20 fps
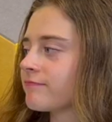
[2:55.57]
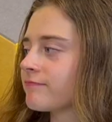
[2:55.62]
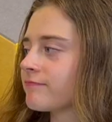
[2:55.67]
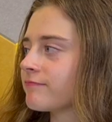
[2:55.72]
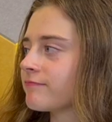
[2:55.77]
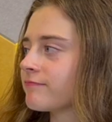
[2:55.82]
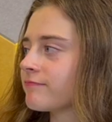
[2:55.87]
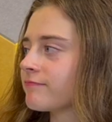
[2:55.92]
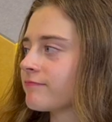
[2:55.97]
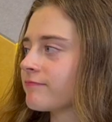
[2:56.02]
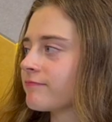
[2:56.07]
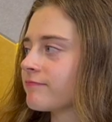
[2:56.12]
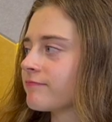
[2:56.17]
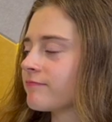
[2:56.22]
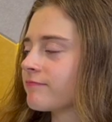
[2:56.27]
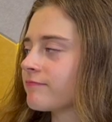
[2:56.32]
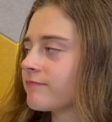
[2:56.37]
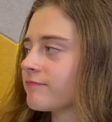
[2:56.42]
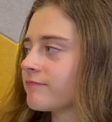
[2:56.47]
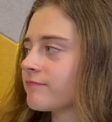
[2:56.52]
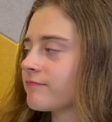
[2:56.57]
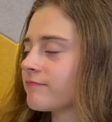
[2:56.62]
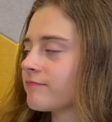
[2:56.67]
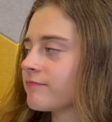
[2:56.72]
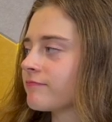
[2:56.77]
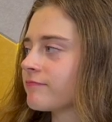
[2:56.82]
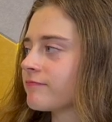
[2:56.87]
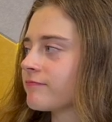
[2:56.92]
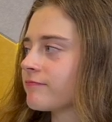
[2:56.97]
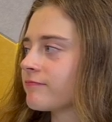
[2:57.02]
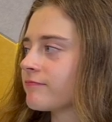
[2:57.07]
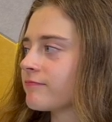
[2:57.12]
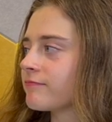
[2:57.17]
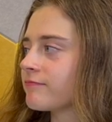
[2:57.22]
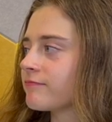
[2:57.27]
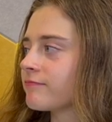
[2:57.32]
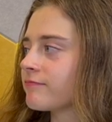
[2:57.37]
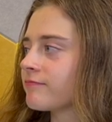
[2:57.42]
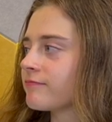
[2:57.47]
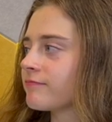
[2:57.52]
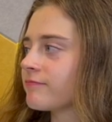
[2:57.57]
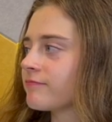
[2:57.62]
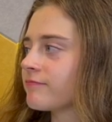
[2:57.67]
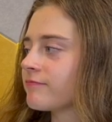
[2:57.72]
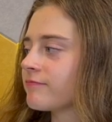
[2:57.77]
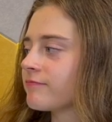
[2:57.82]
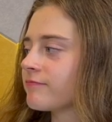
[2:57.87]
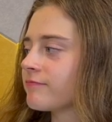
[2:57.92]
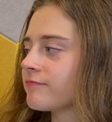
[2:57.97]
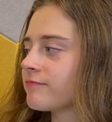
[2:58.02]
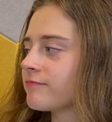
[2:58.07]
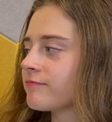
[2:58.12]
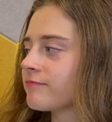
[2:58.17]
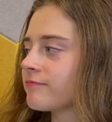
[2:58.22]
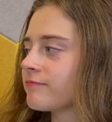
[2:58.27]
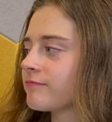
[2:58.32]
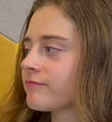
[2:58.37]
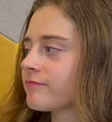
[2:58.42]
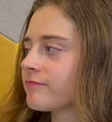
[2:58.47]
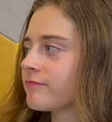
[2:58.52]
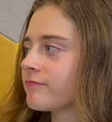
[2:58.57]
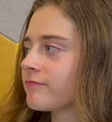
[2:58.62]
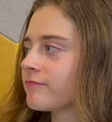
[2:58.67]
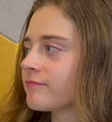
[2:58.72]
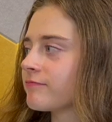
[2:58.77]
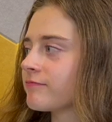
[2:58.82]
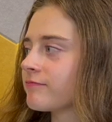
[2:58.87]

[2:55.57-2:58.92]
This person isn't speaking.